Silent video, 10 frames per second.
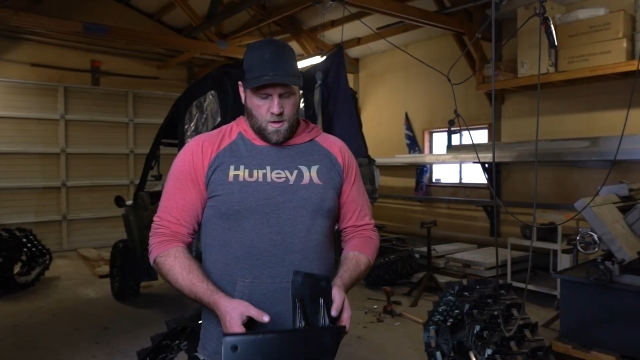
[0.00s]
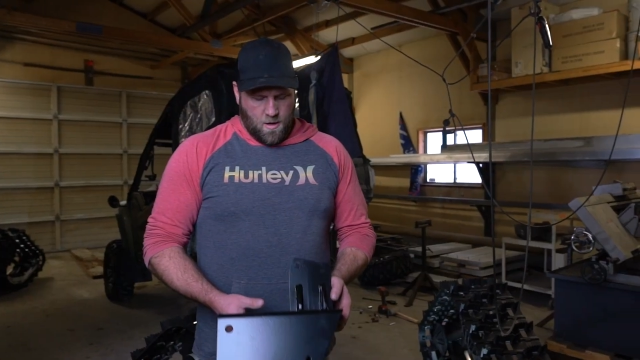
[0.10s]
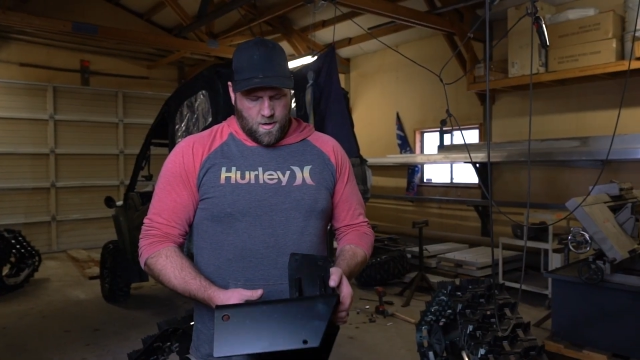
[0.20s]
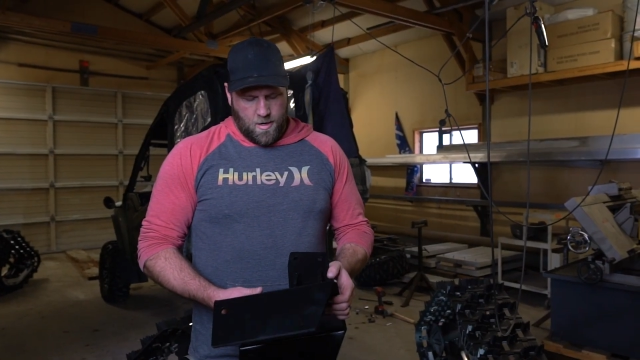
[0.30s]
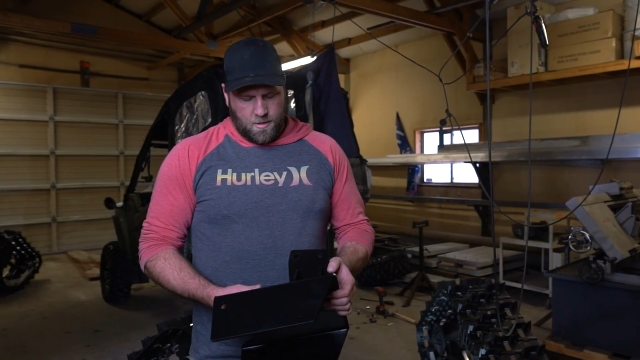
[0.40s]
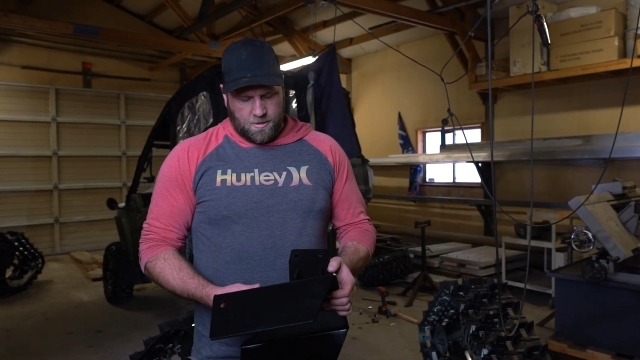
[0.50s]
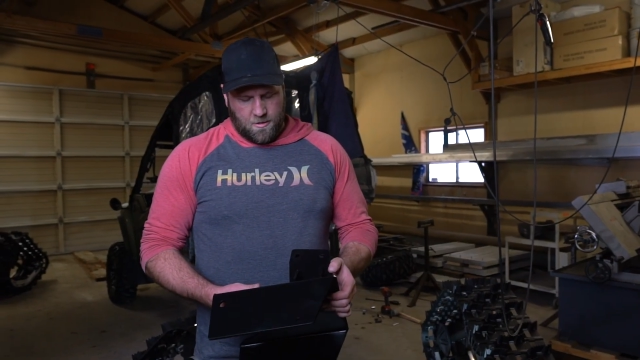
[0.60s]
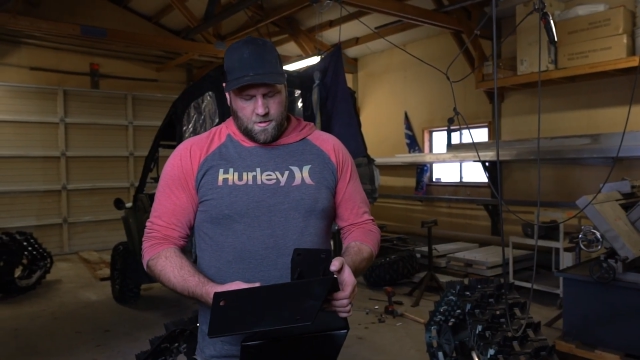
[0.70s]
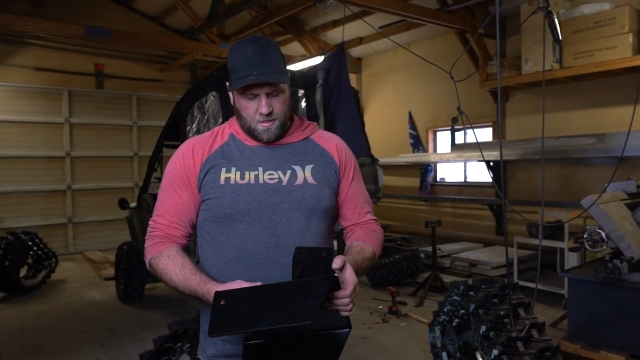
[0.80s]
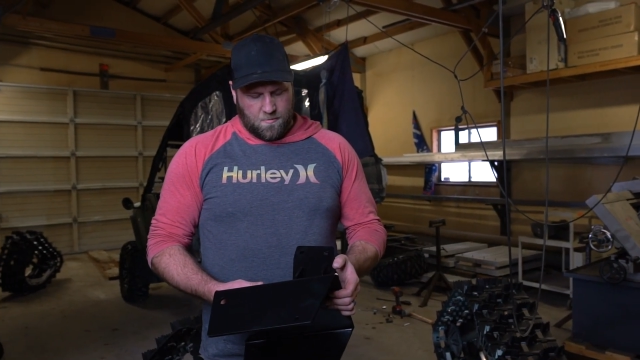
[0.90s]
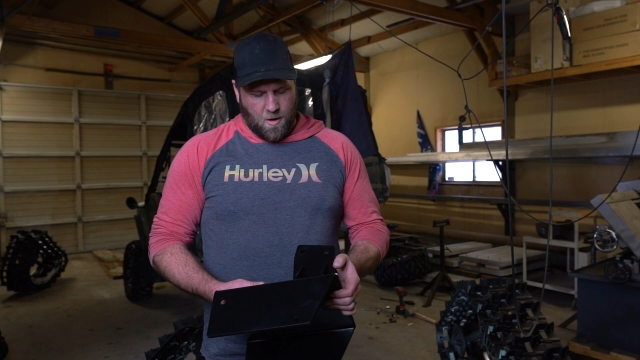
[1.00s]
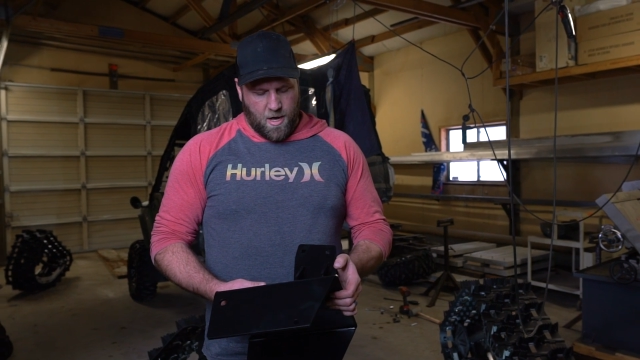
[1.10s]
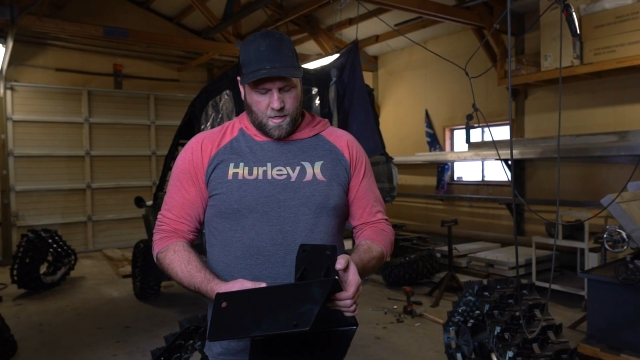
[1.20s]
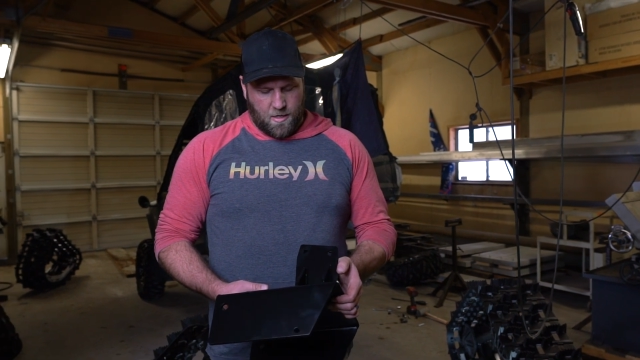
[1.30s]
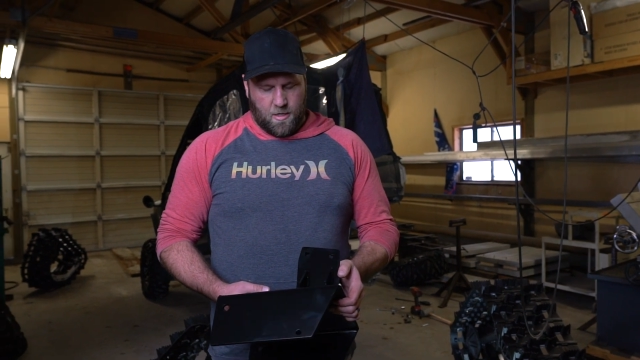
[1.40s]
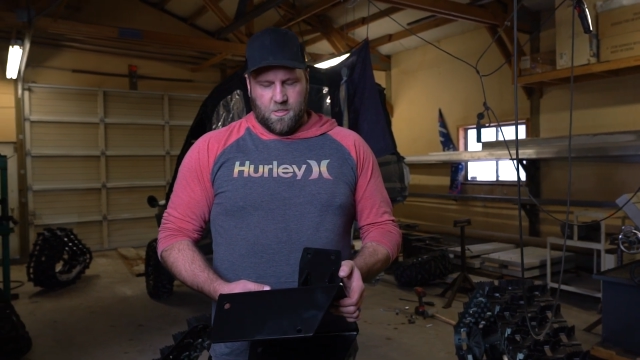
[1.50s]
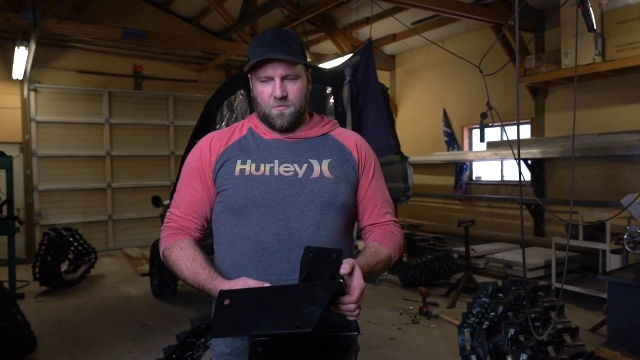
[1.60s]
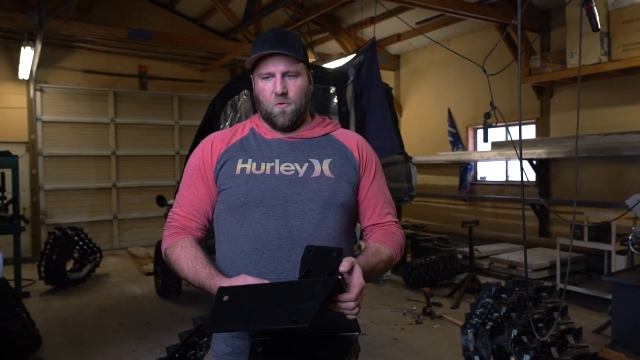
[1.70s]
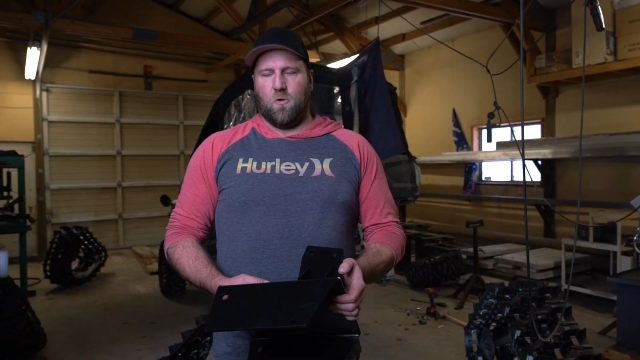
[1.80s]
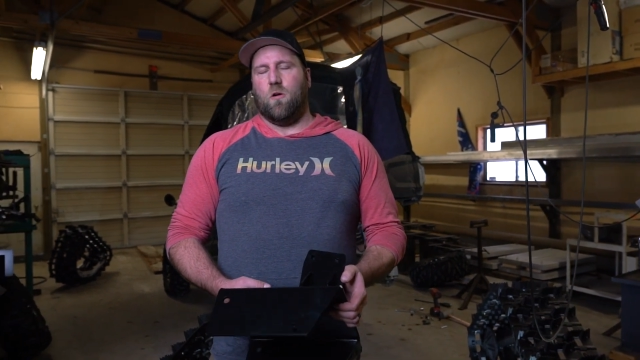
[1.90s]
All right, so this bracket is
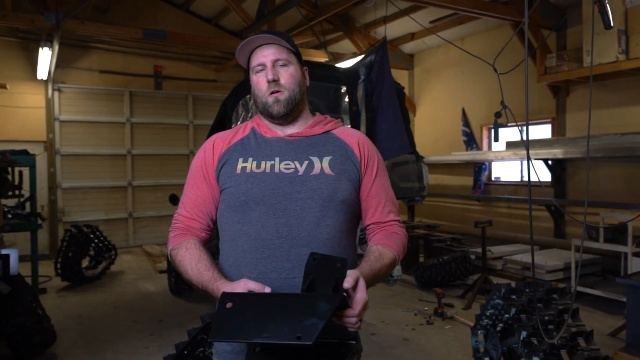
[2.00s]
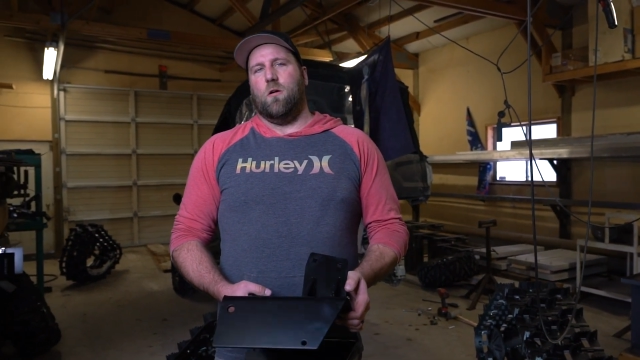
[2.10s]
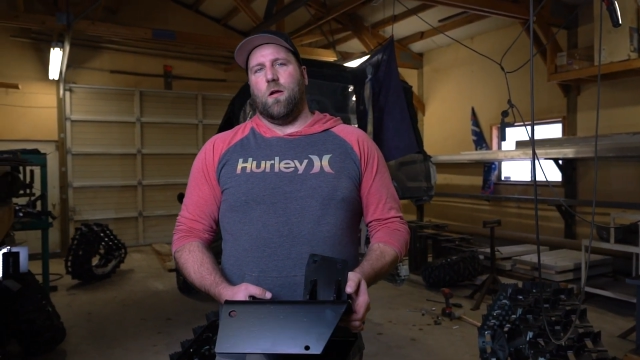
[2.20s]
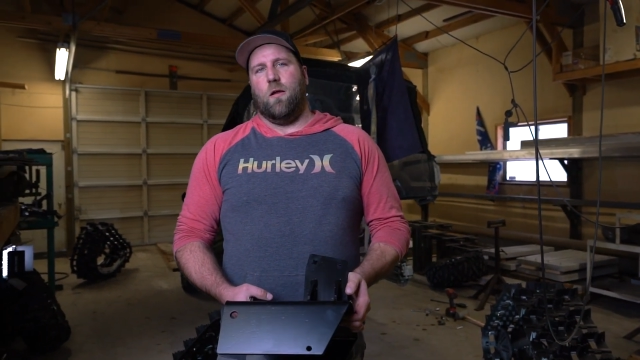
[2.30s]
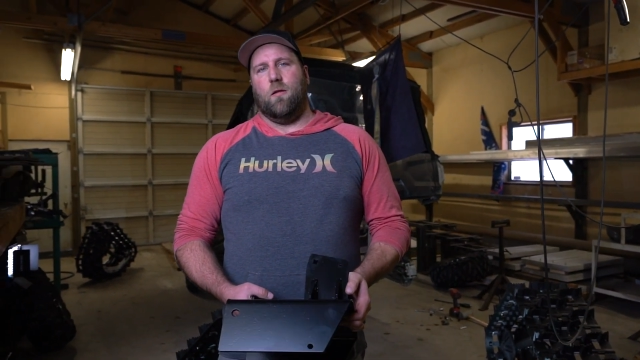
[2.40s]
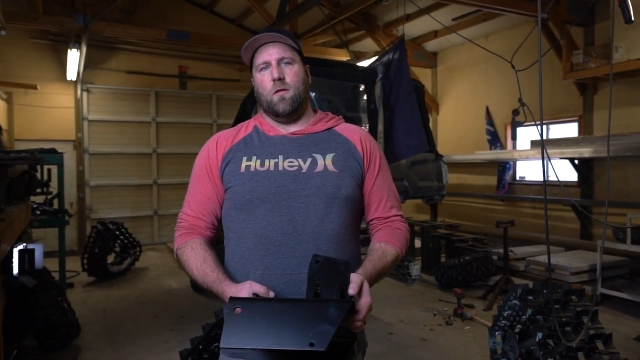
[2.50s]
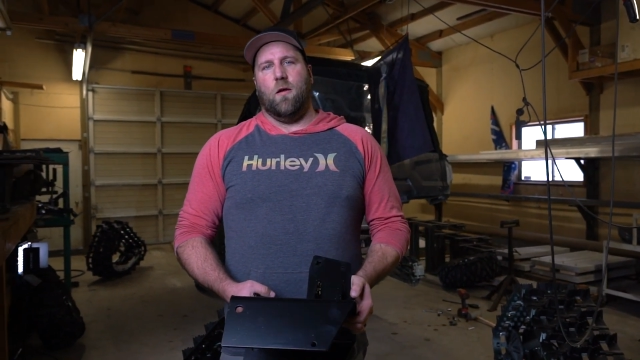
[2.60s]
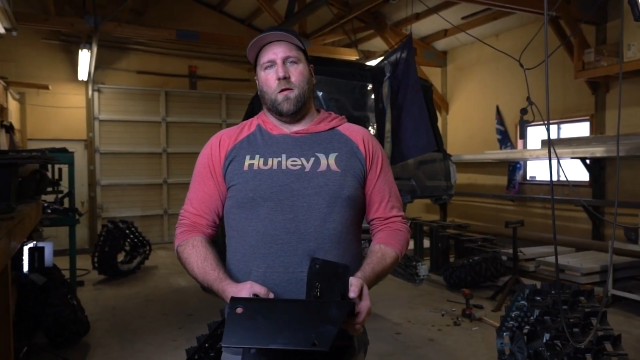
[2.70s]
for our